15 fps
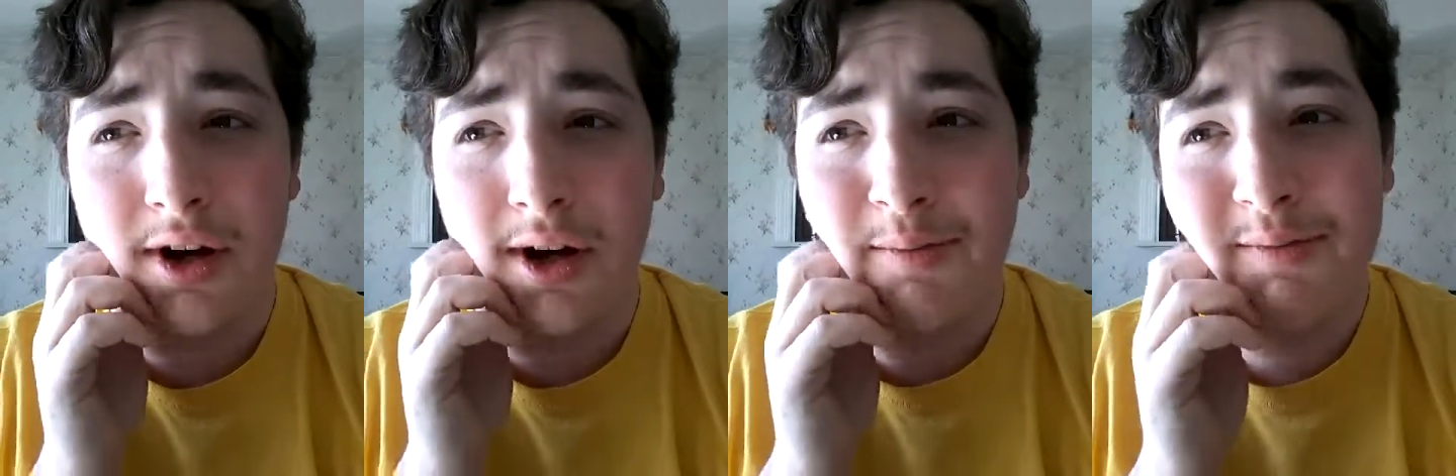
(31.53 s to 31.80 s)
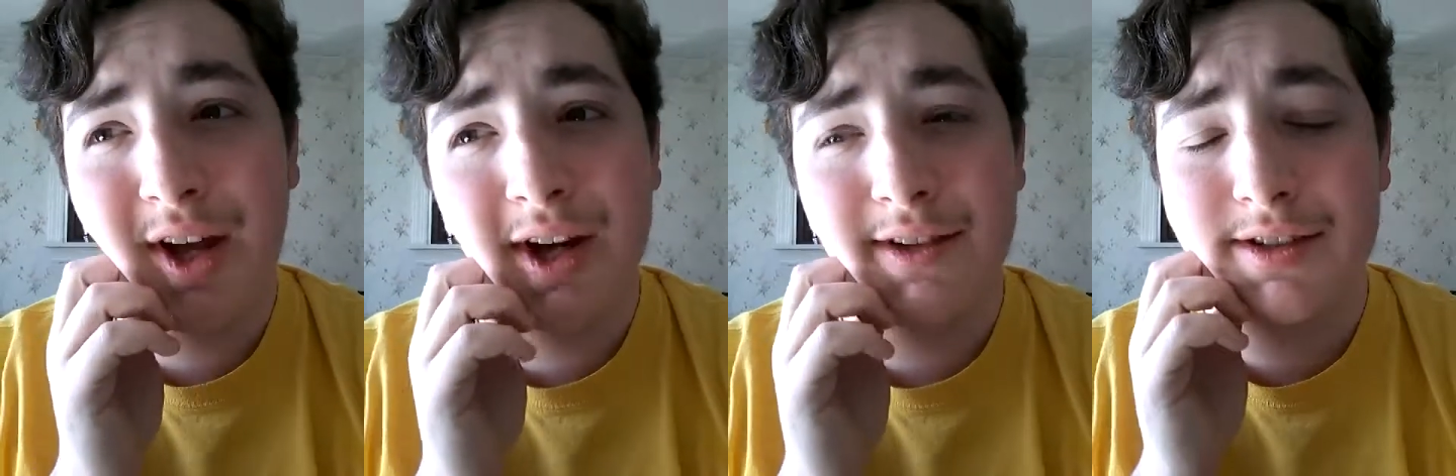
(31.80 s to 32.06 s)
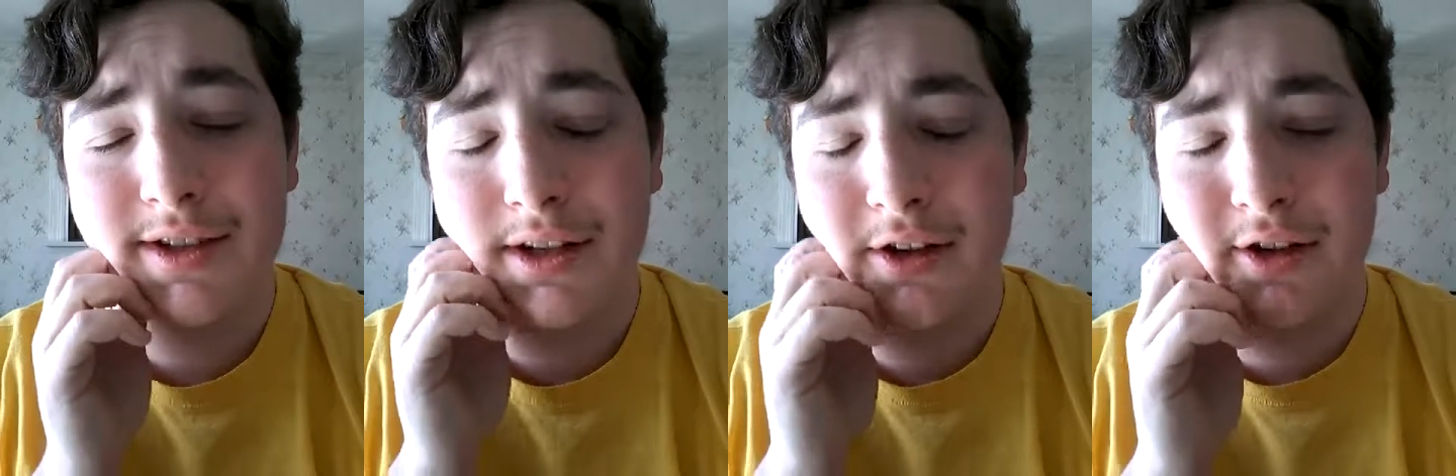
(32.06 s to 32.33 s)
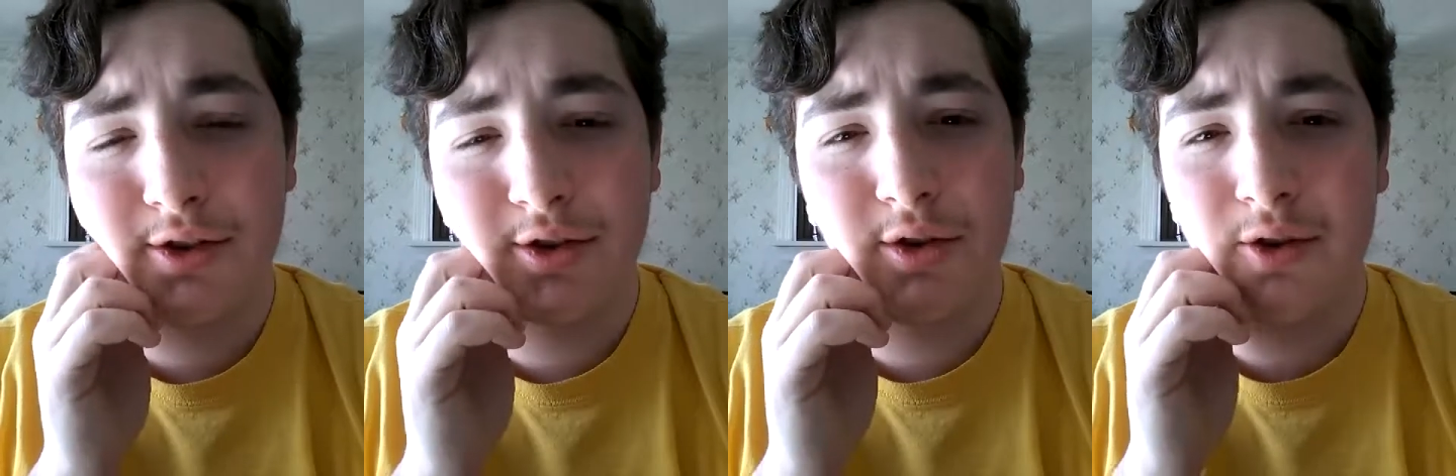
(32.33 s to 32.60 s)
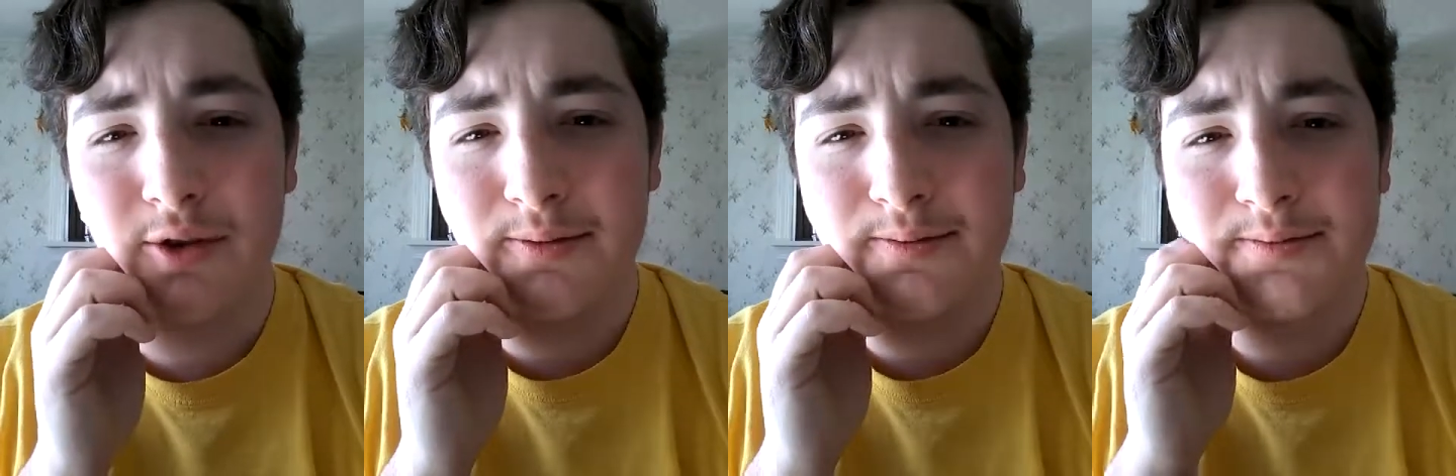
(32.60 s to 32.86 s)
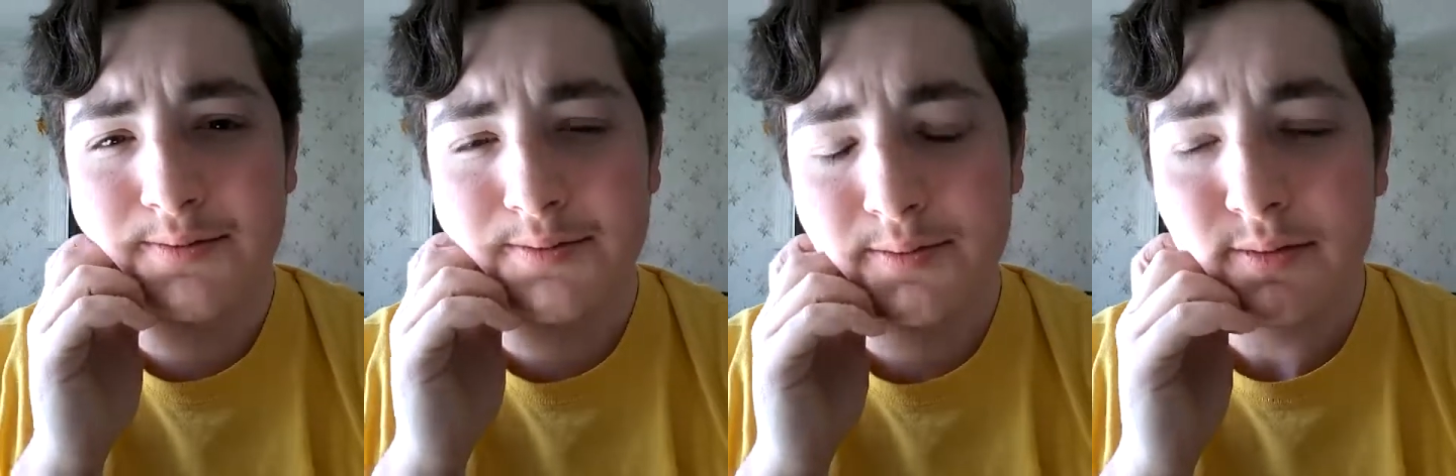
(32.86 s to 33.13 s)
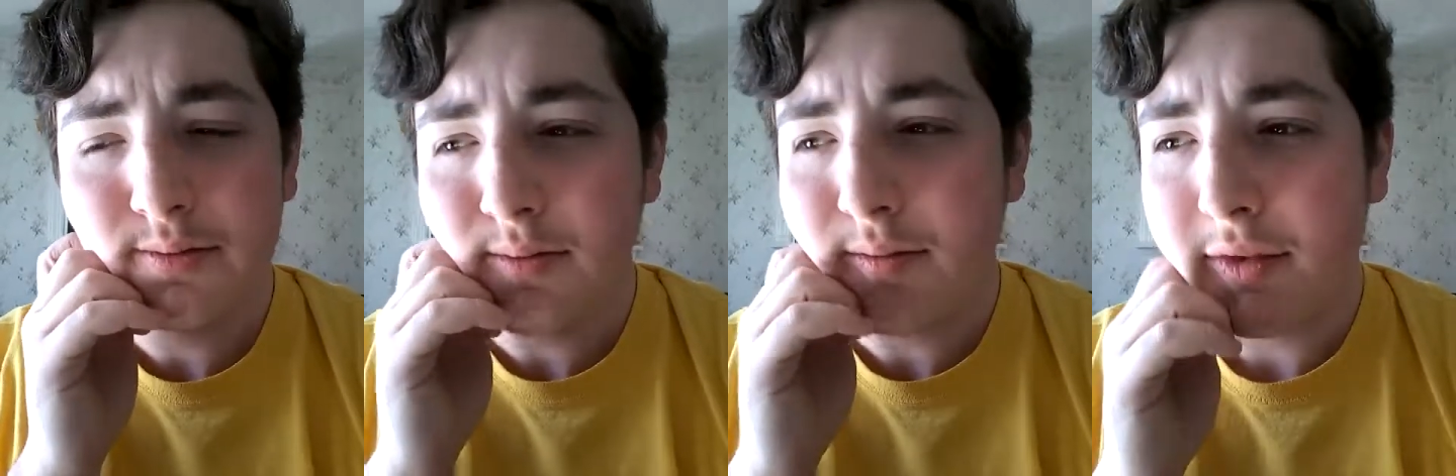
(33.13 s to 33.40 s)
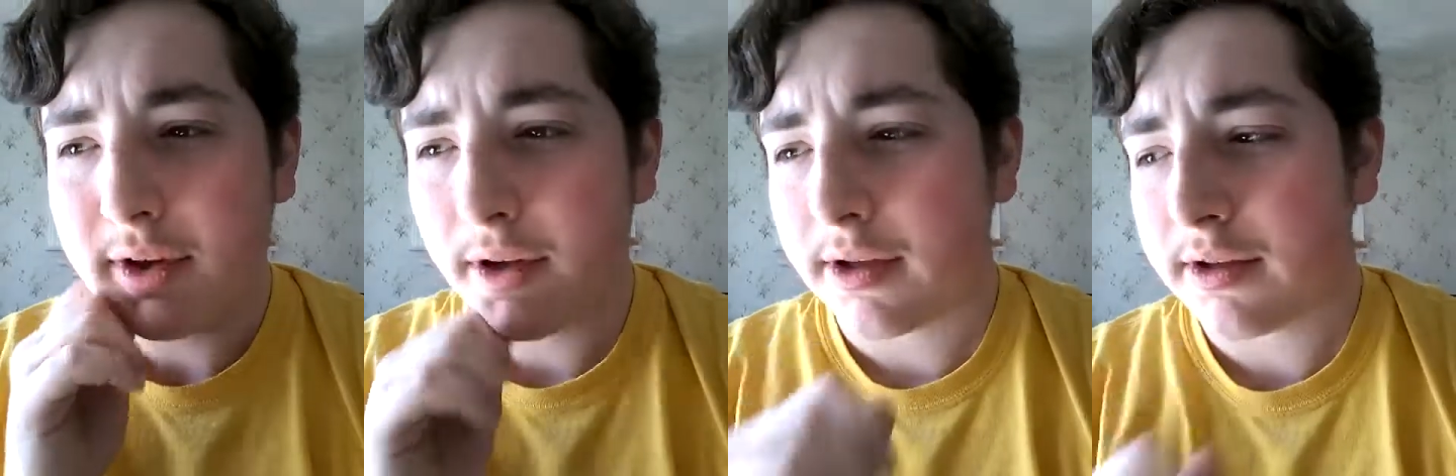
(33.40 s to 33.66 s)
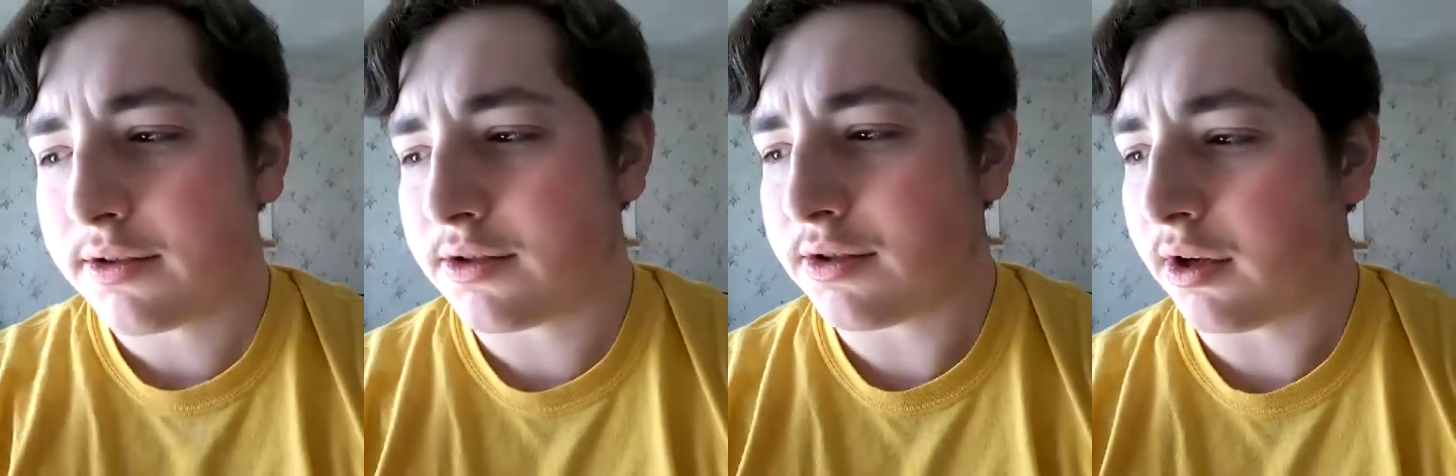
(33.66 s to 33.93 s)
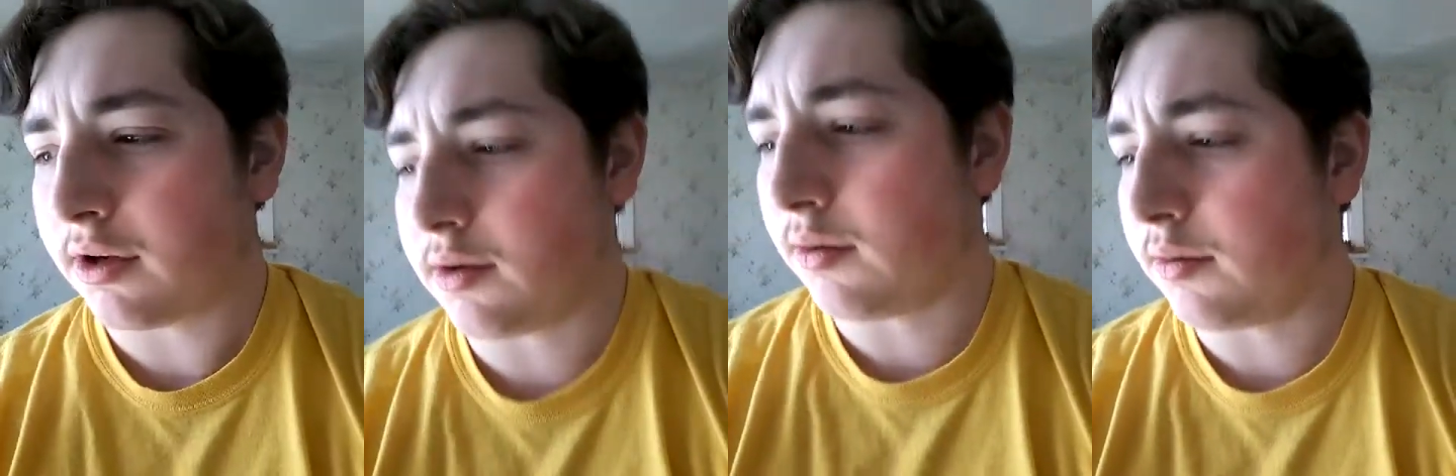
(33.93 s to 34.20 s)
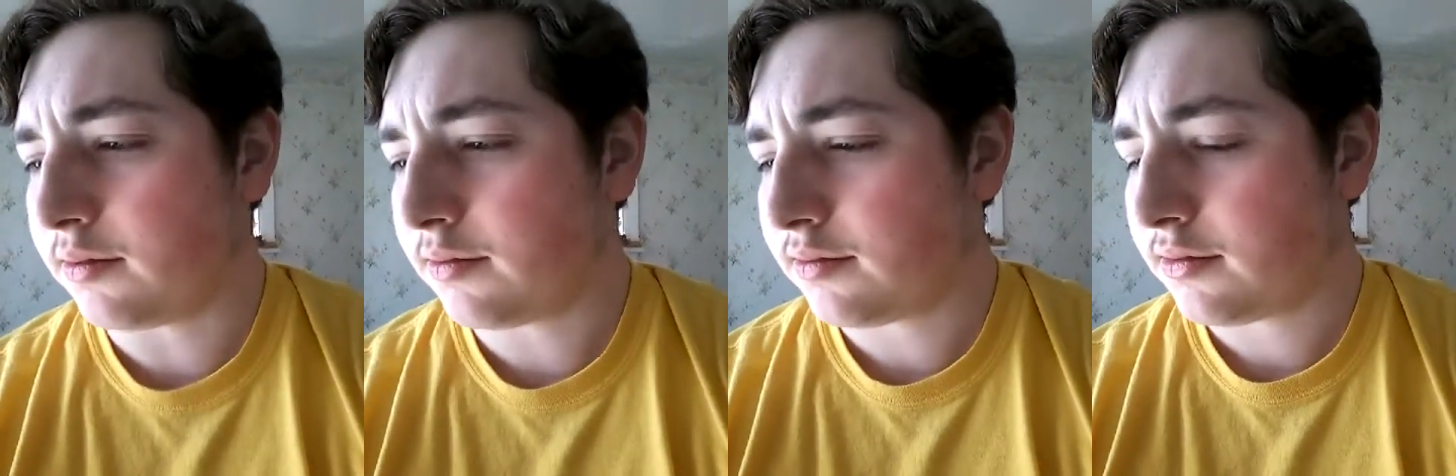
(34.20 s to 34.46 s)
I'm 19 years old, so